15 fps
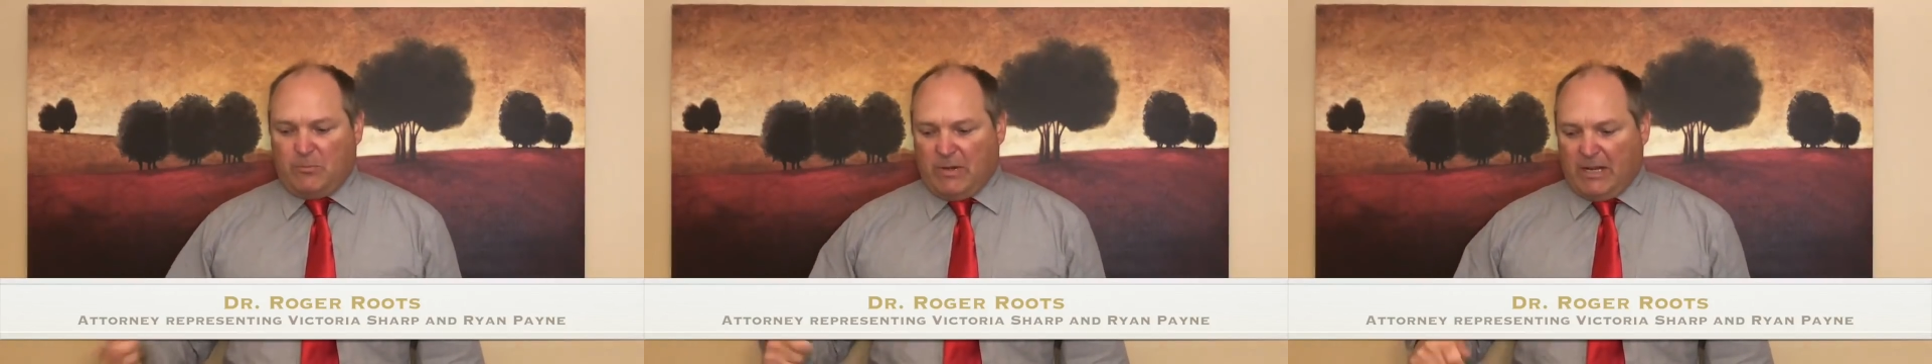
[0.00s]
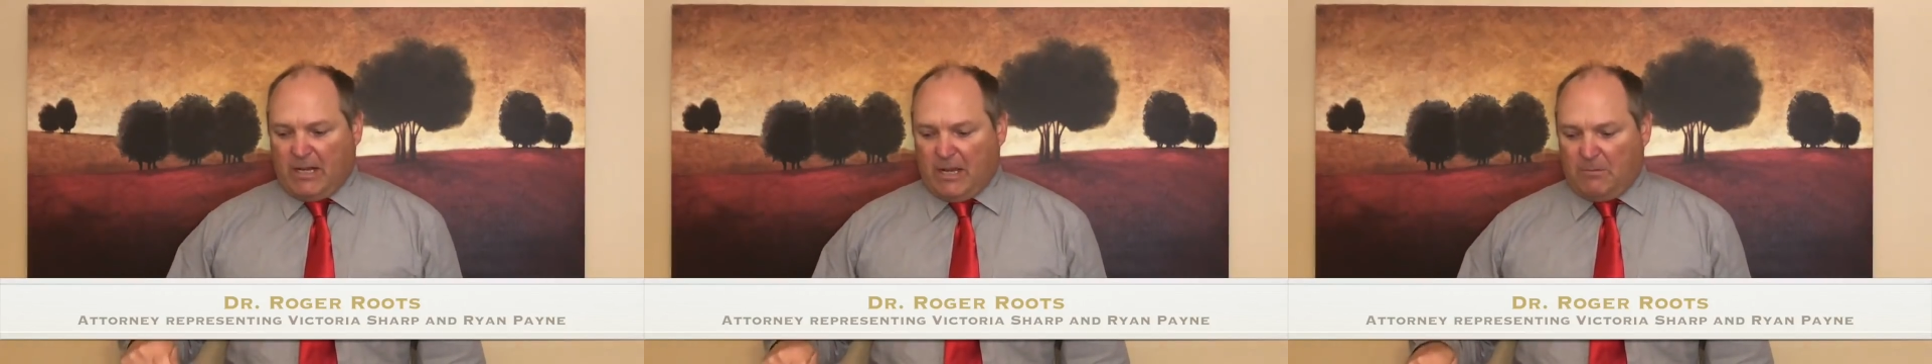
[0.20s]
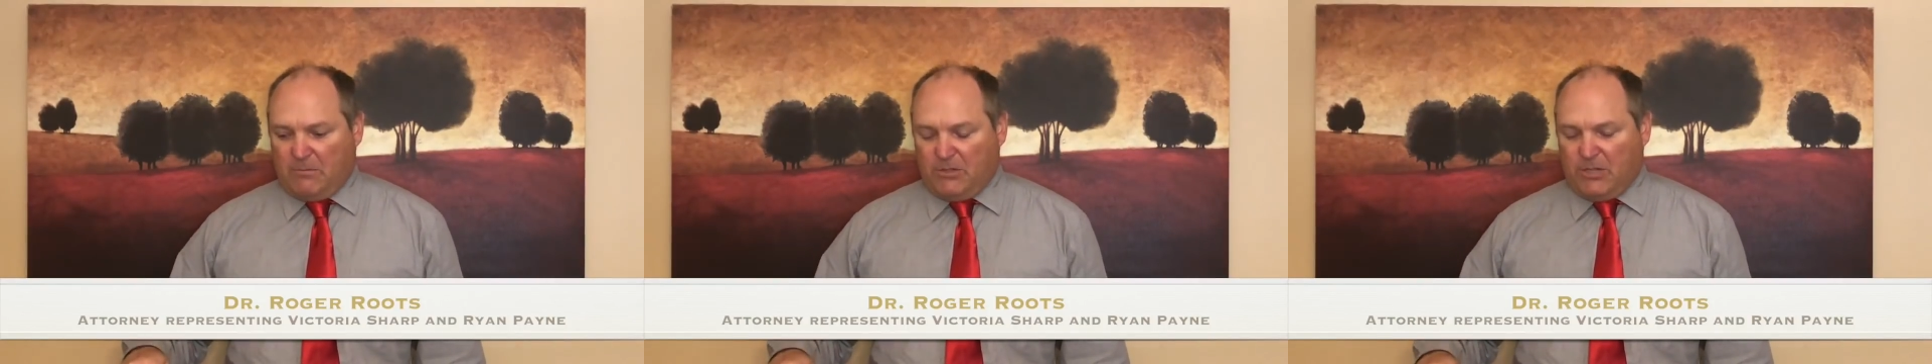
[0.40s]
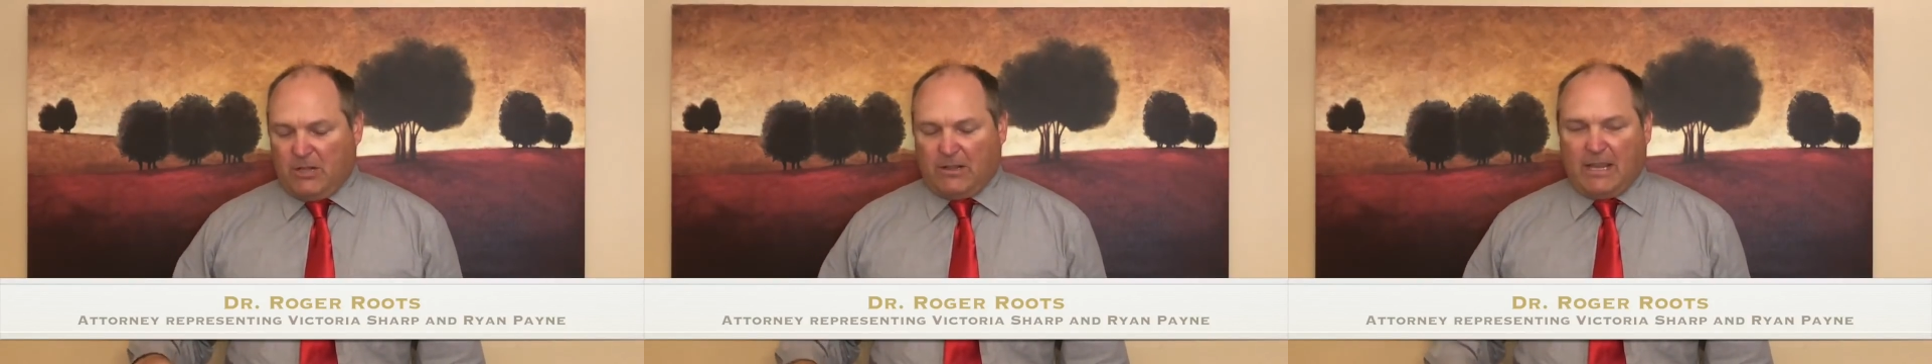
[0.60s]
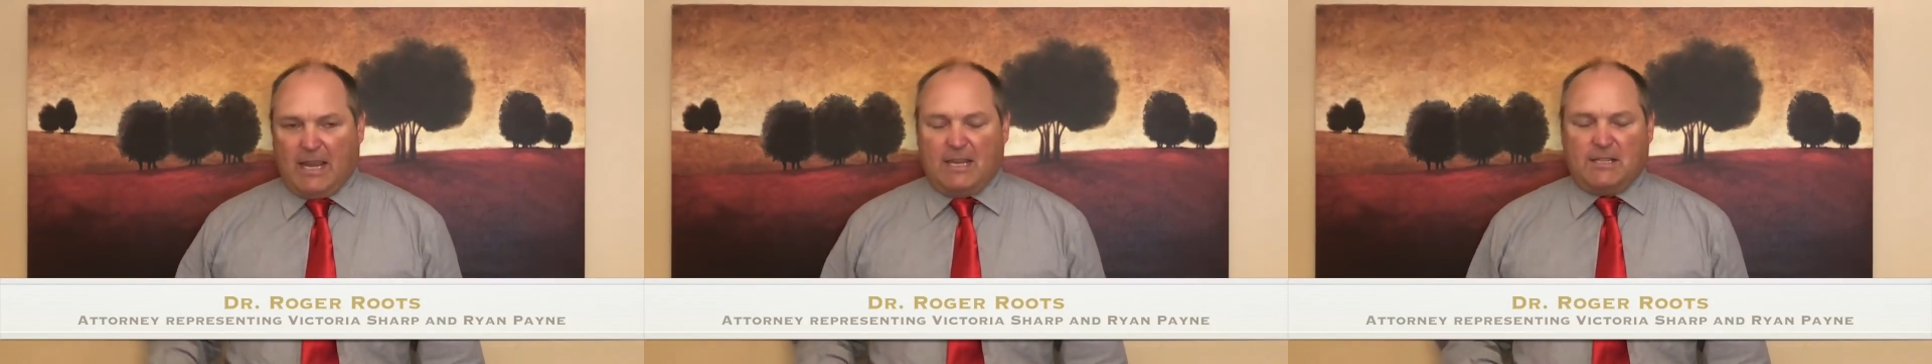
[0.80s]
pick up
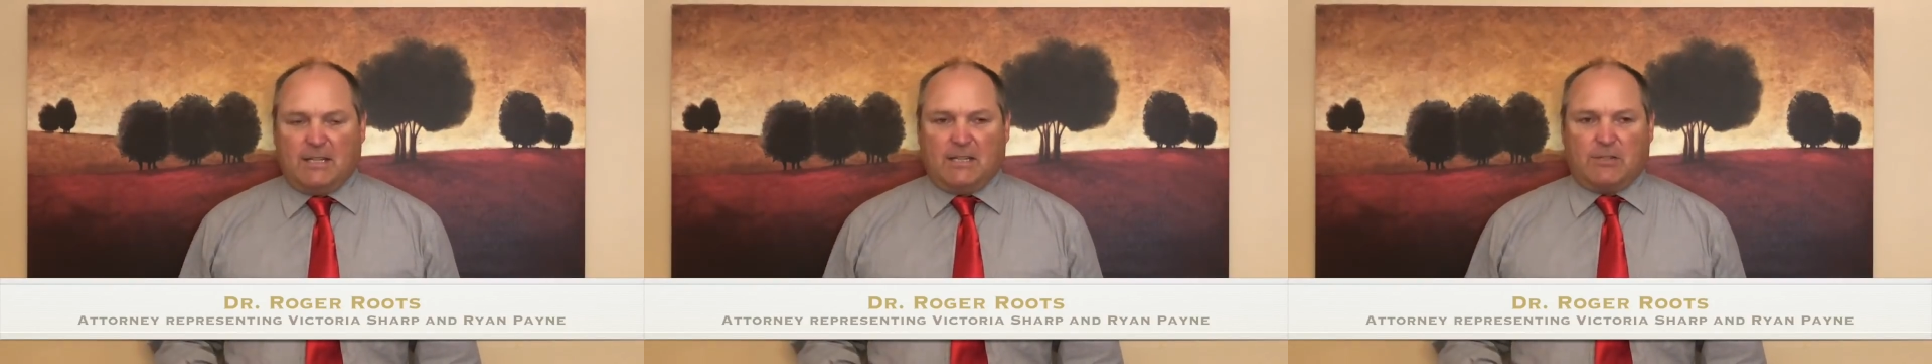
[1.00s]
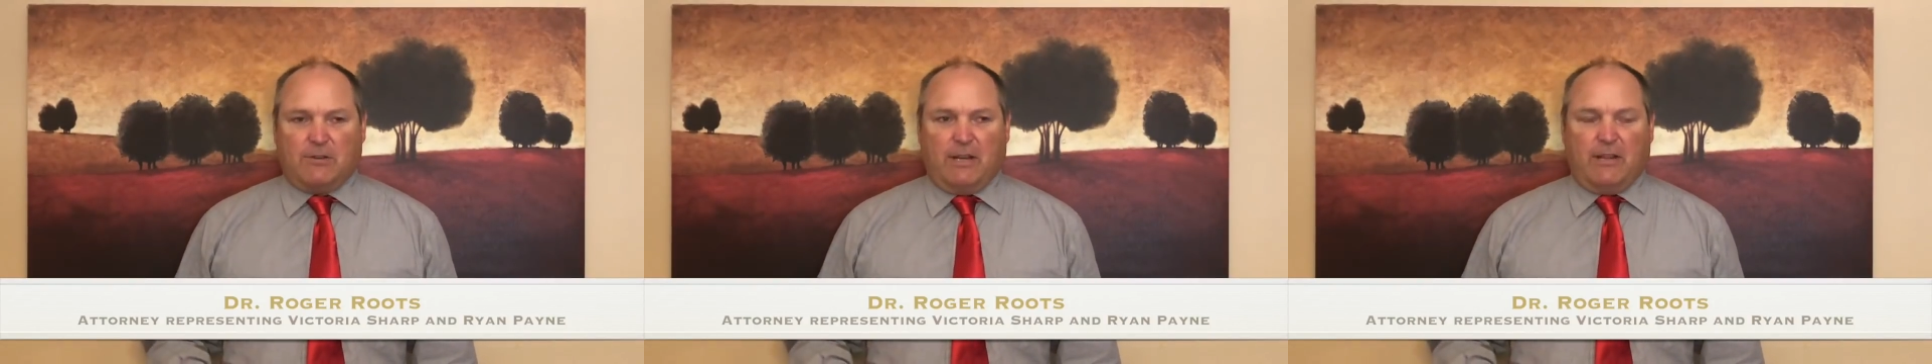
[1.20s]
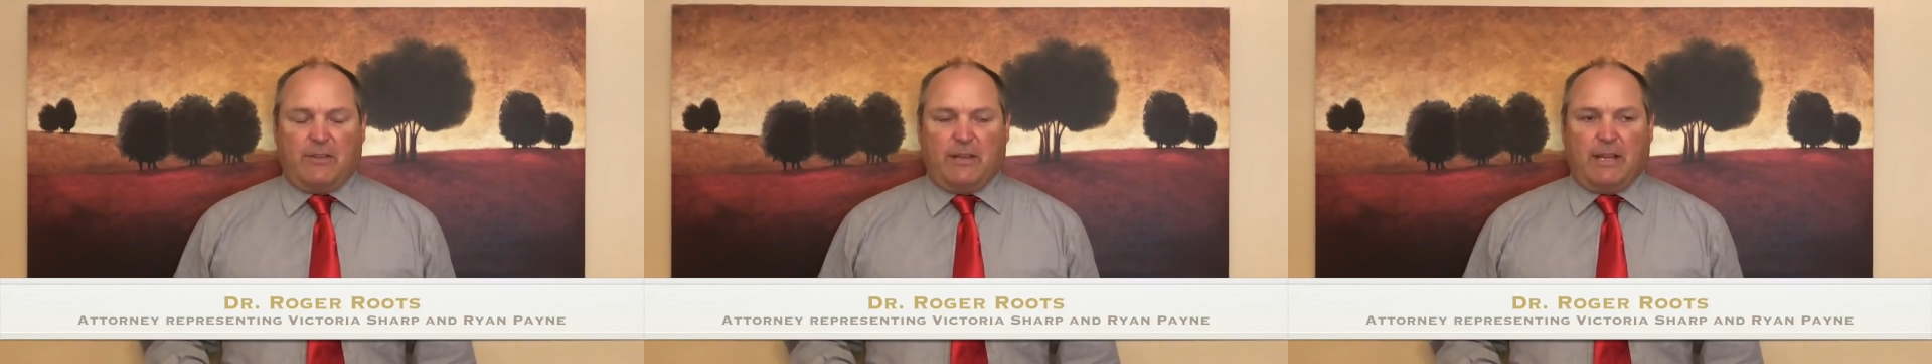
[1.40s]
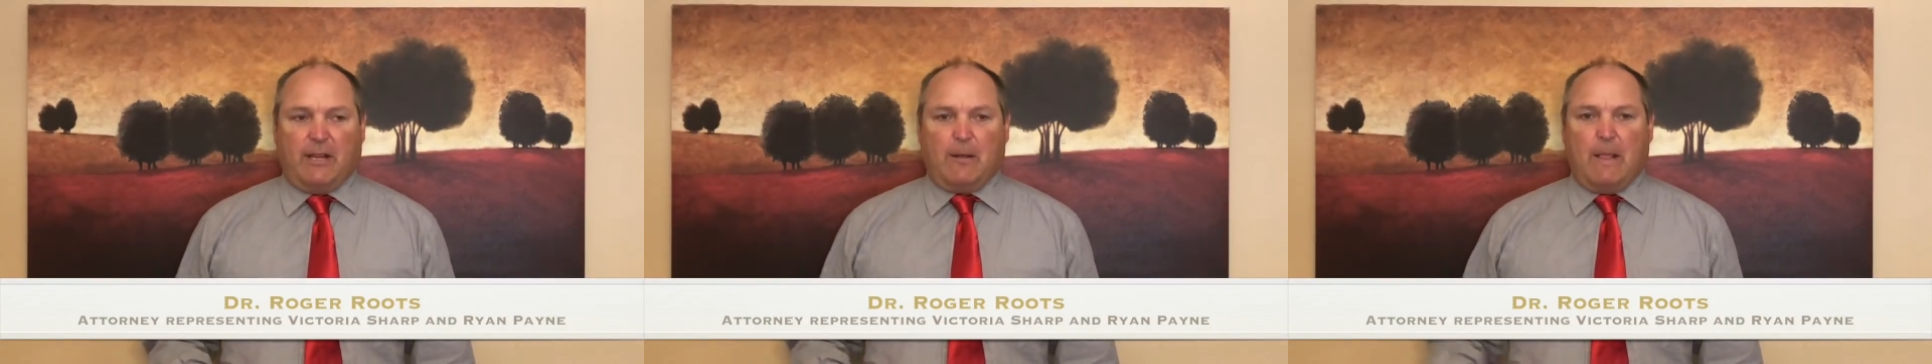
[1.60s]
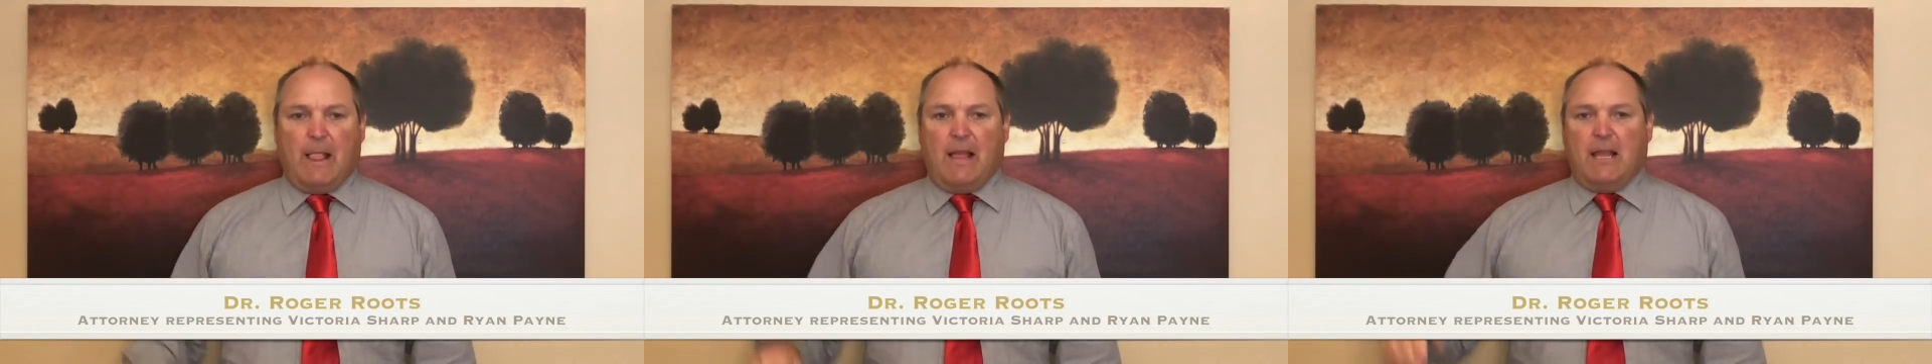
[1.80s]
shell casings or
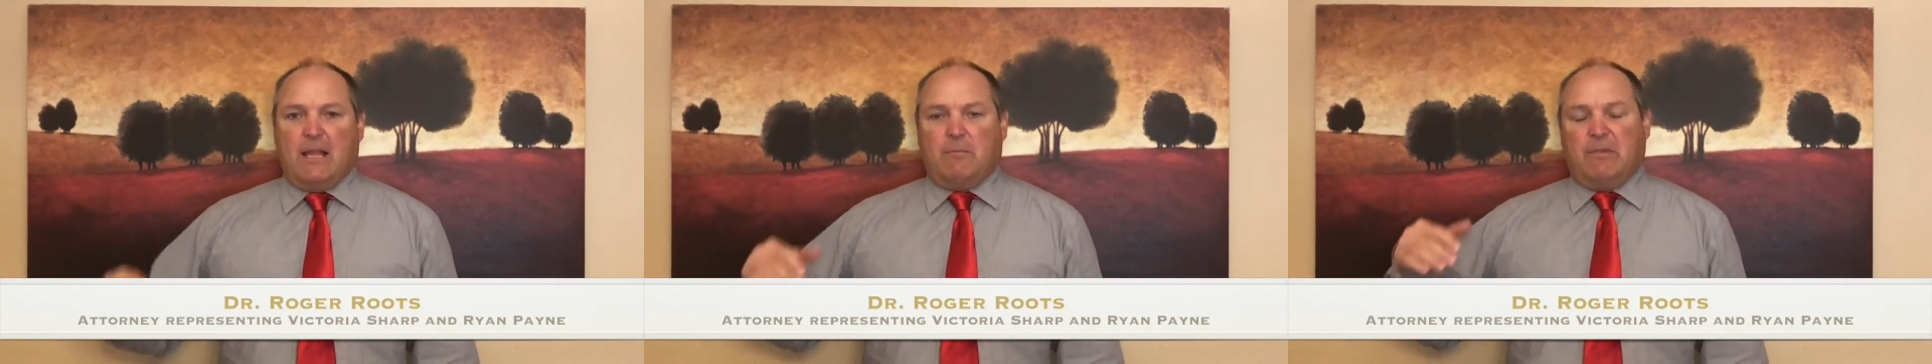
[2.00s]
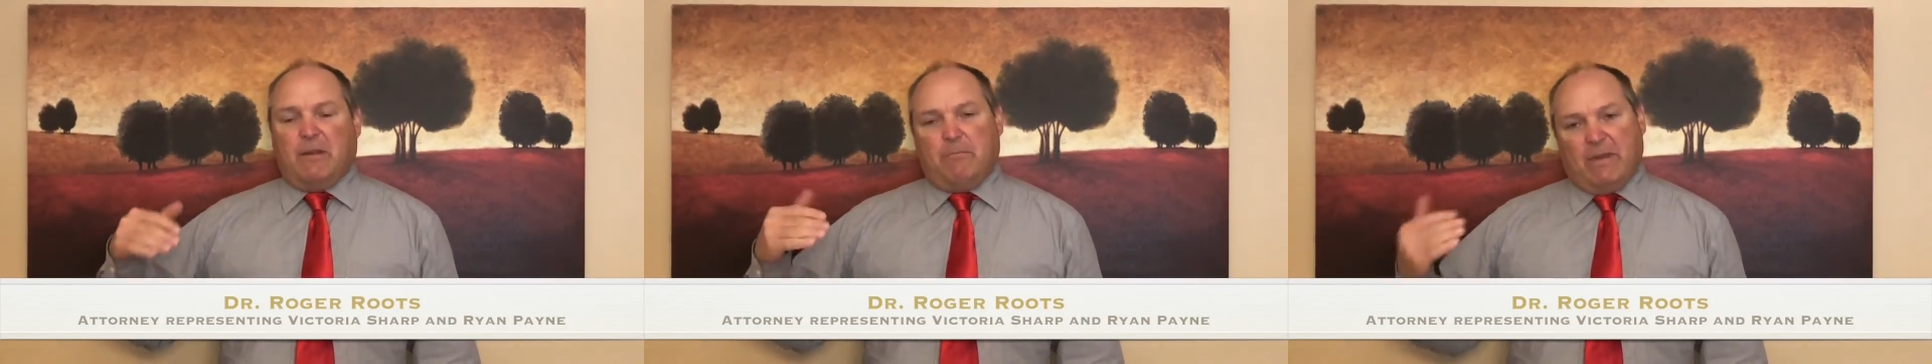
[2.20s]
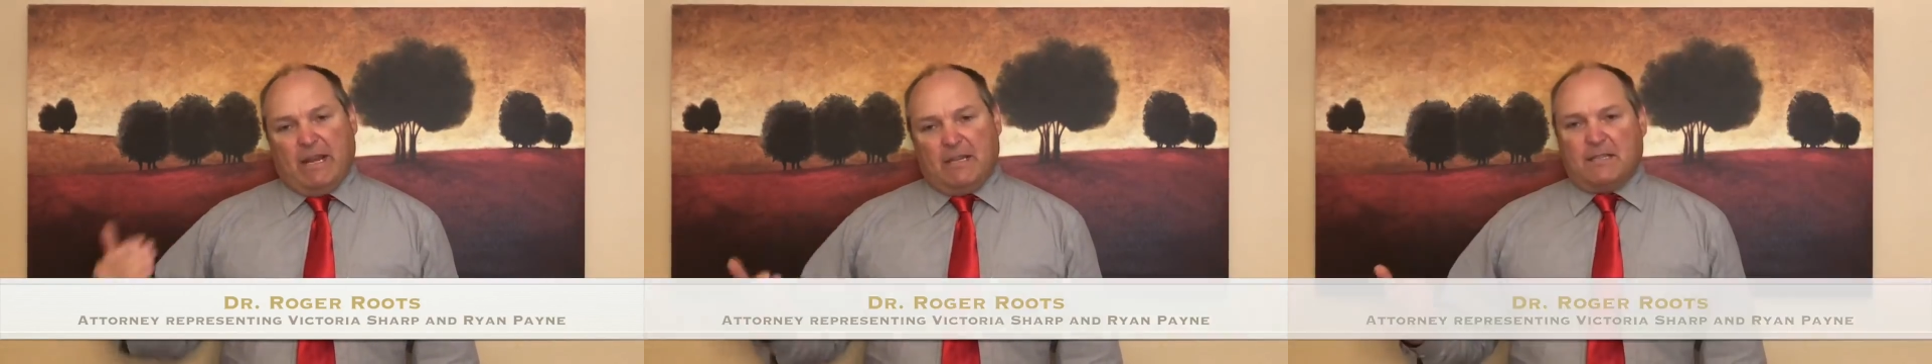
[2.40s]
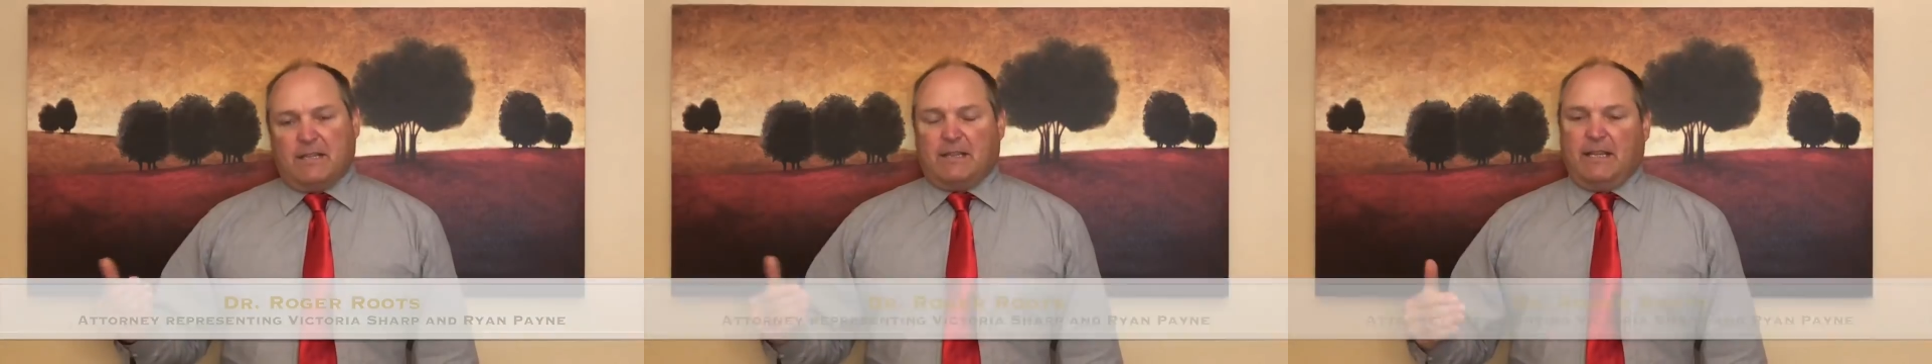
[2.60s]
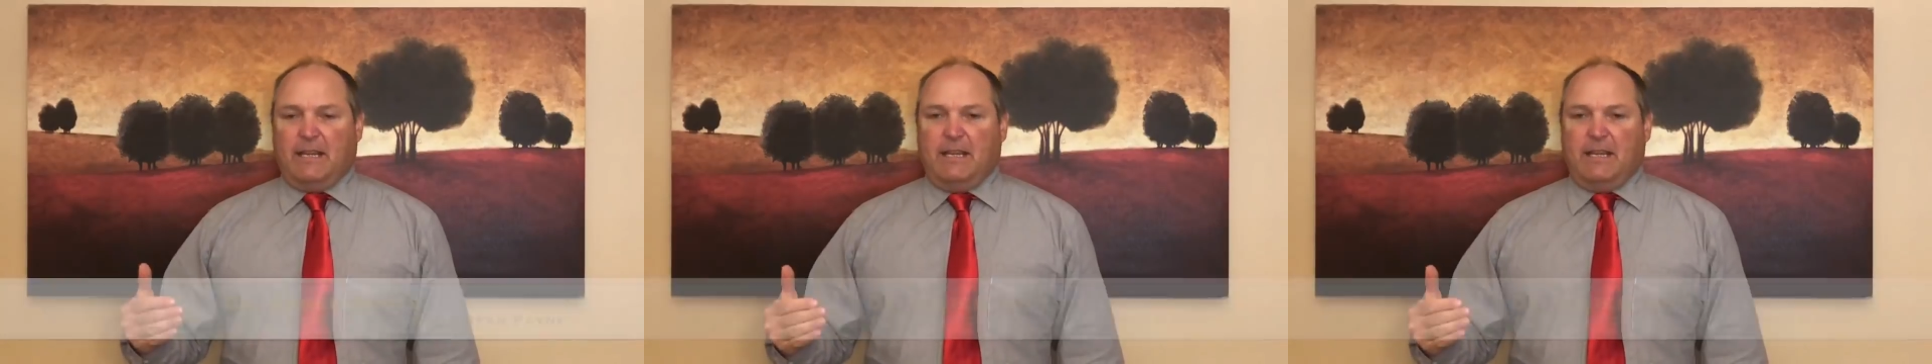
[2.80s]
anything. But basically,